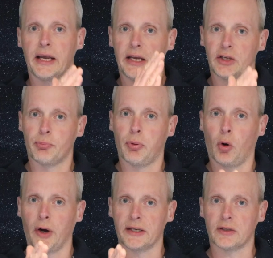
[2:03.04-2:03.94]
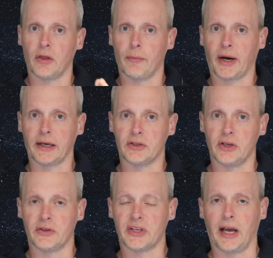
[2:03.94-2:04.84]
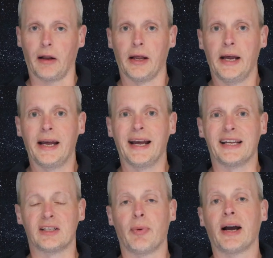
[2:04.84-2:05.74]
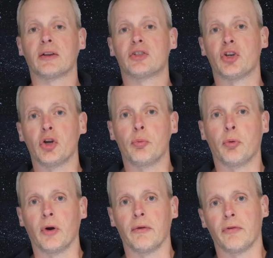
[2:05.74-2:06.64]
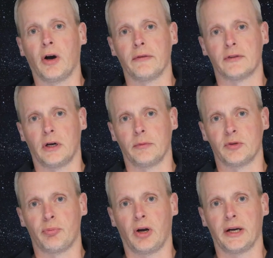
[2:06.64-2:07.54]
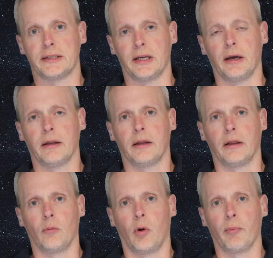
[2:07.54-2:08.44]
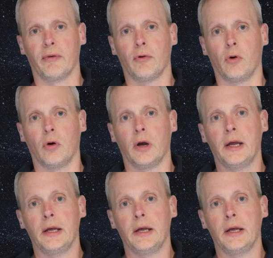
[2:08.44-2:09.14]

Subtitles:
each point on the magnitude scale is about 2.5 times brighter than the one before.